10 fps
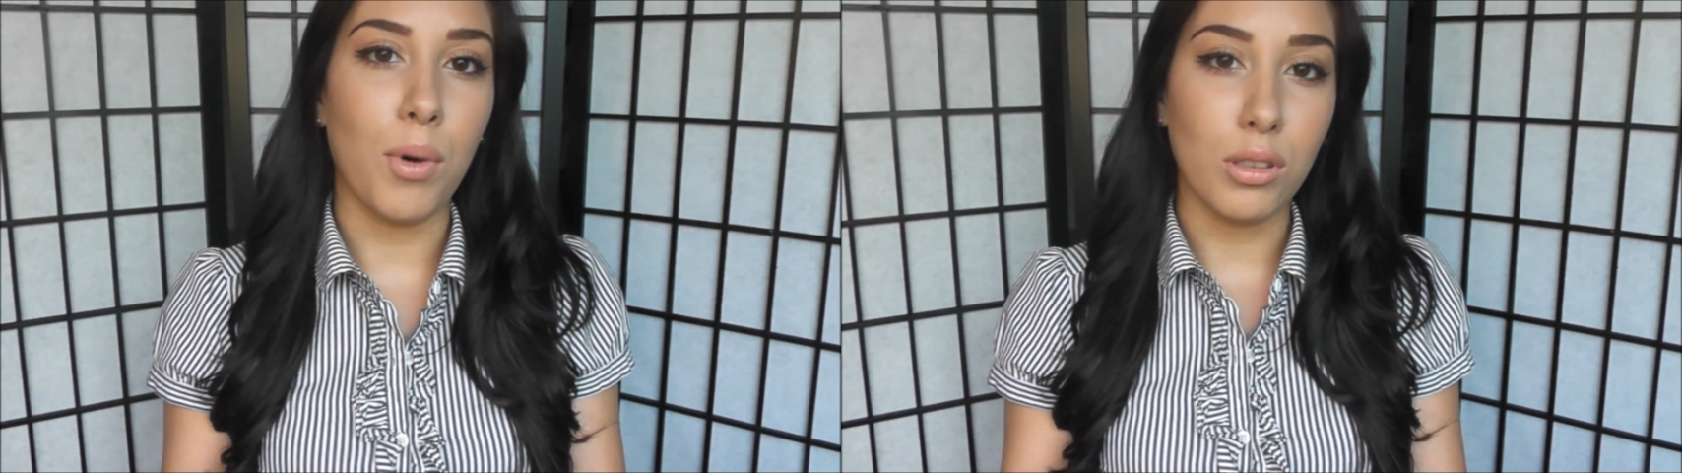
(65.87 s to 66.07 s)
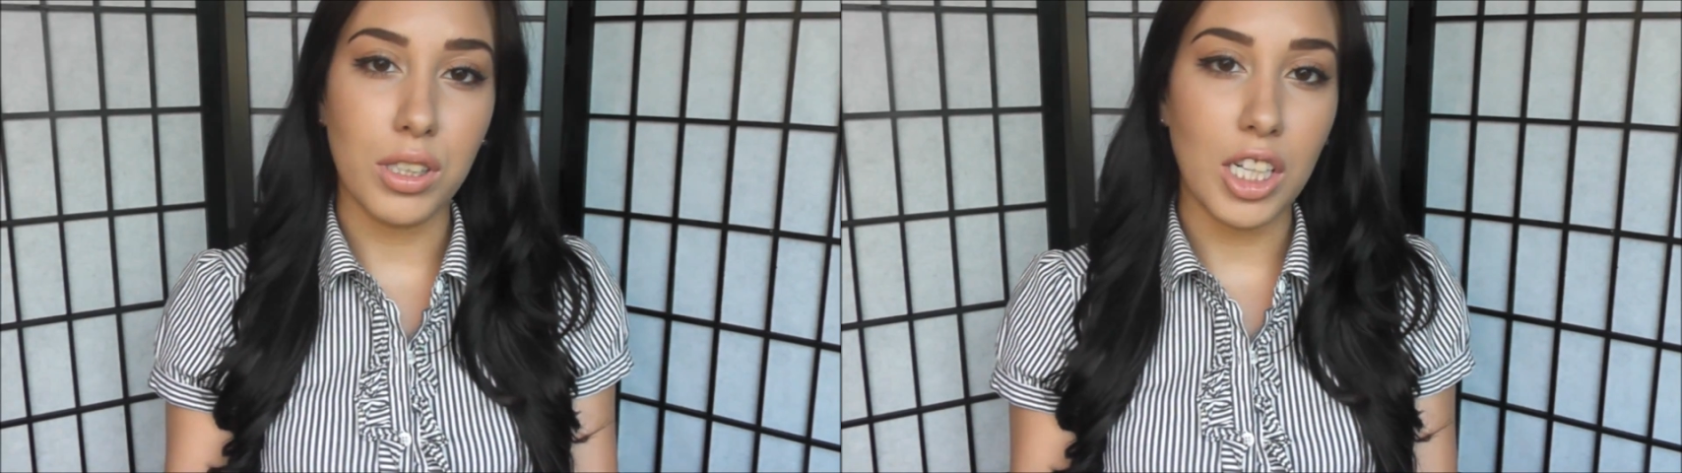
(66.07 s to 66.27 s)

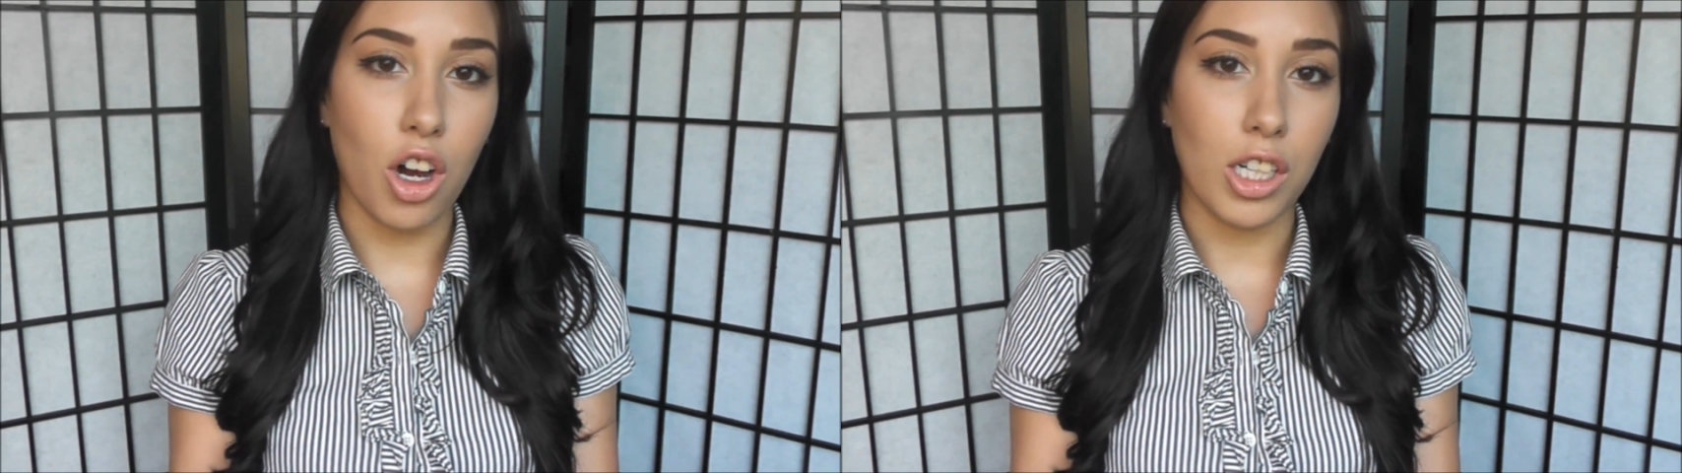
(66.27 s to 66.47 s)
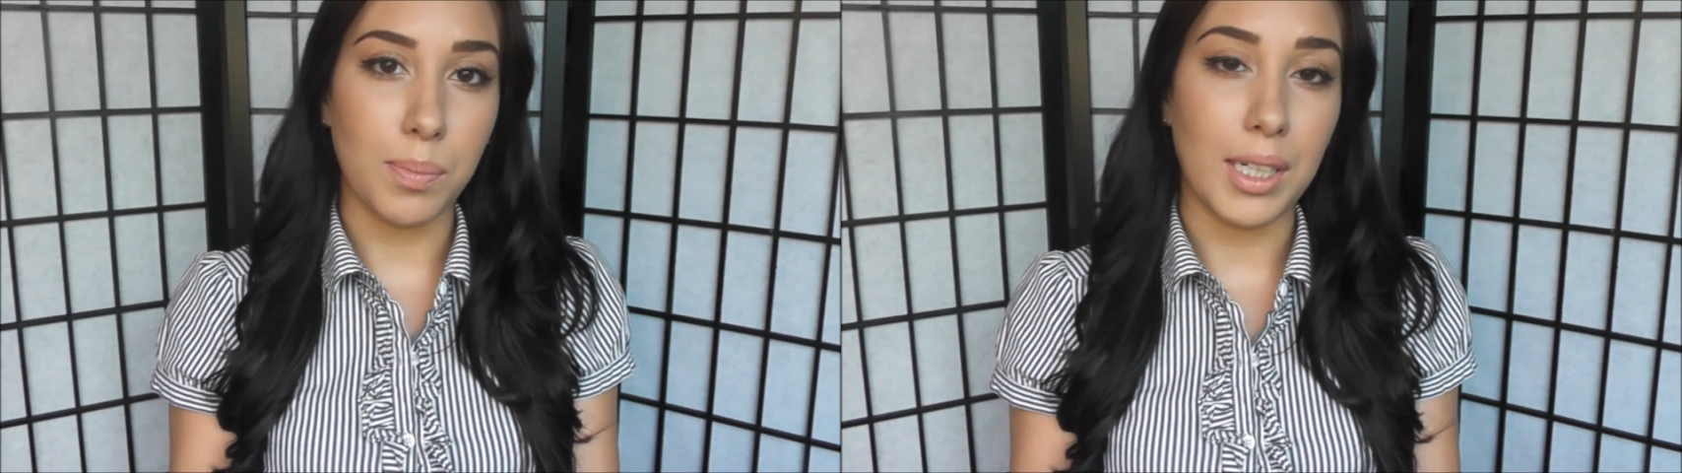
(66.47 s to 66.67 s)
mostly
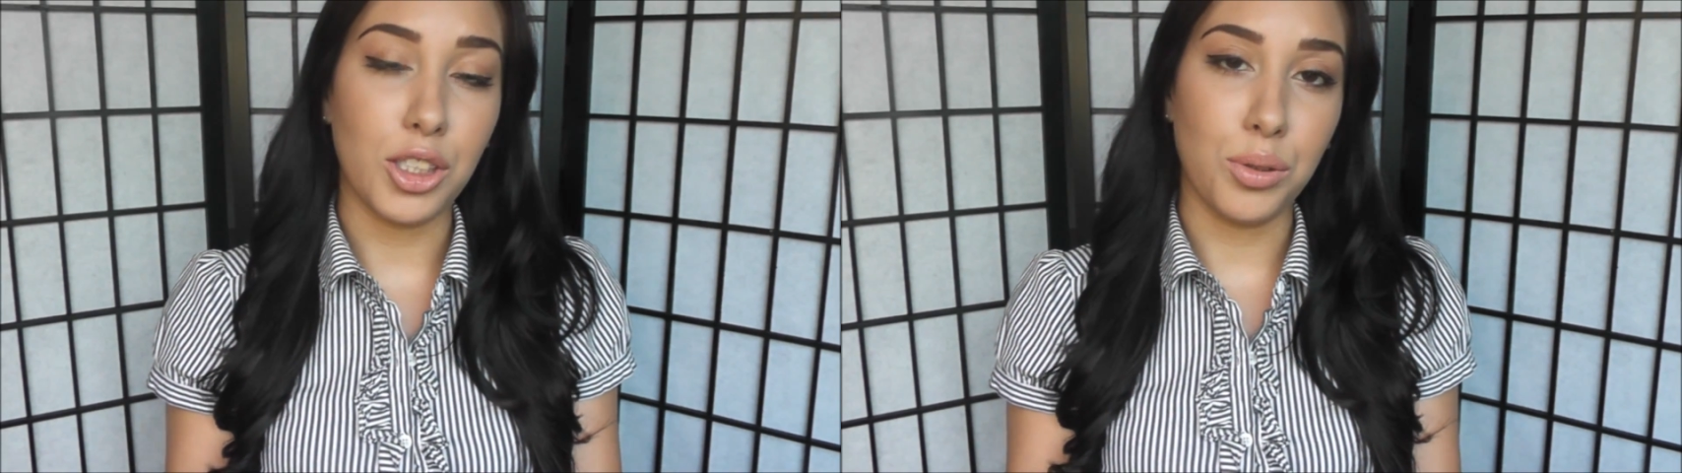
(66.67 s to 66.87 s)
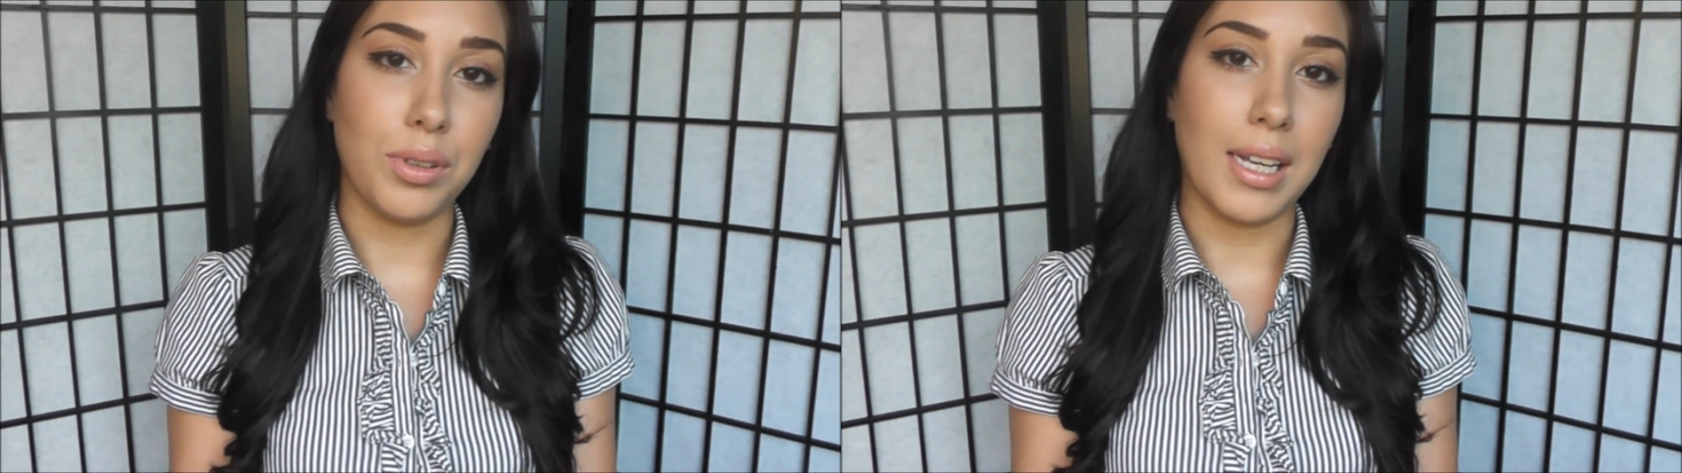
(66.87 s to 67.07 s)
caused by
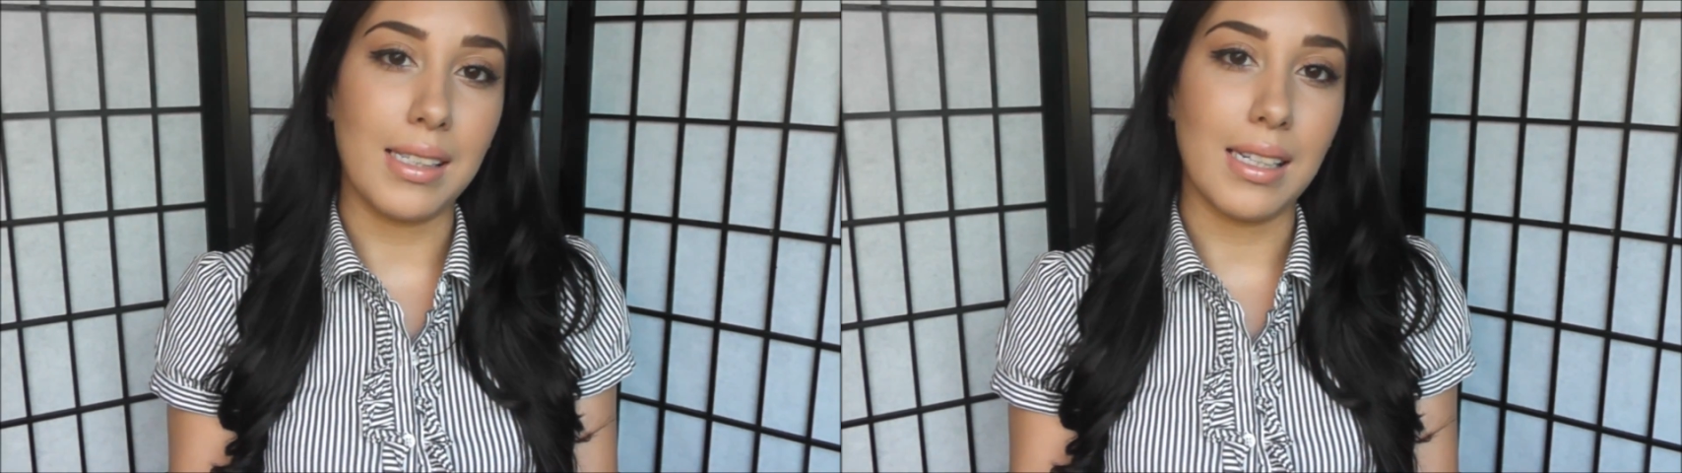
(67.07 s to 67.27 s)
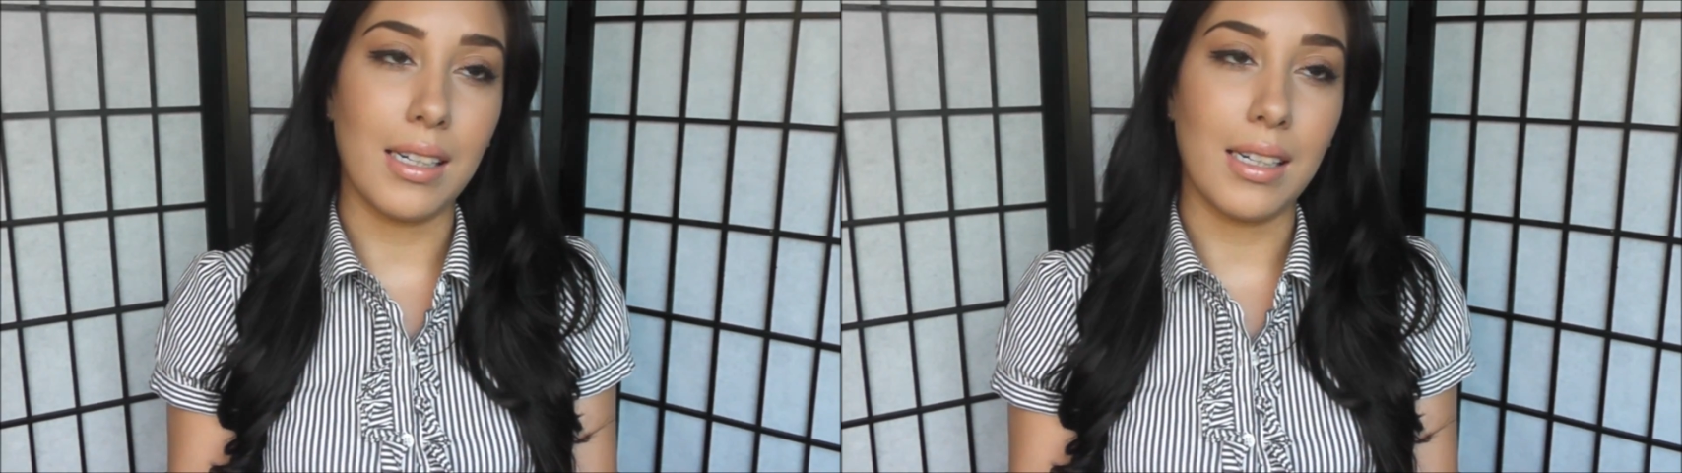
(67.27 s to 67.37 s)
two things,